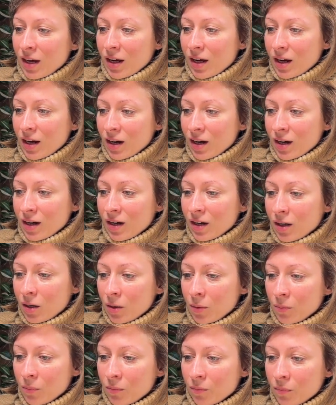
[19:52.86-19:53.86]

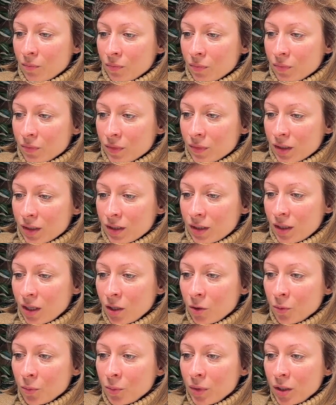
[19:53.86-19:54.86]

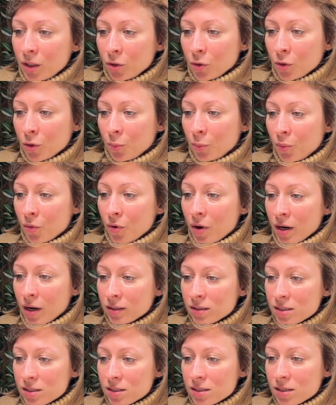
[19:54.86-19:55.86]
Tell me your
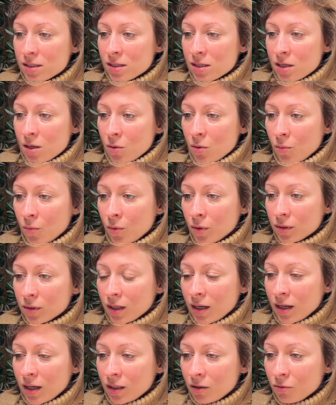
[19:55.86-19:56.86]
brands. What
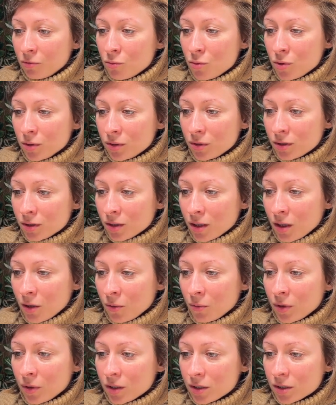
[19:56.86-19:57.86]
kind of
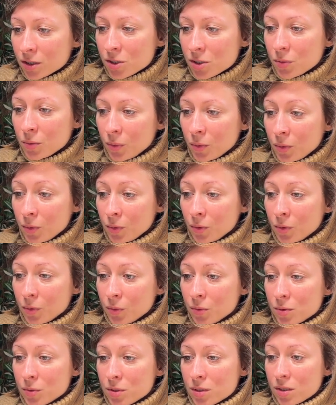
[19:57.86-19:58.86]
watercolors do you
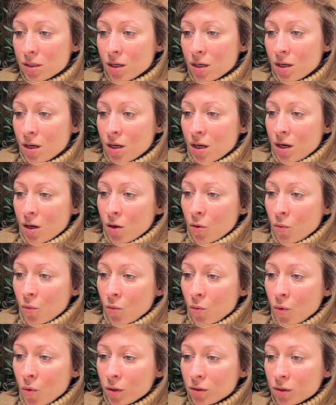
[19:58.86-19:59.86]
use?
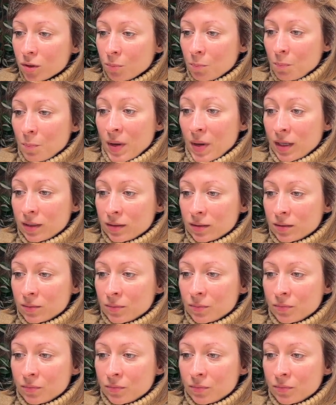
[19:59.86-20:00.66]
What pen?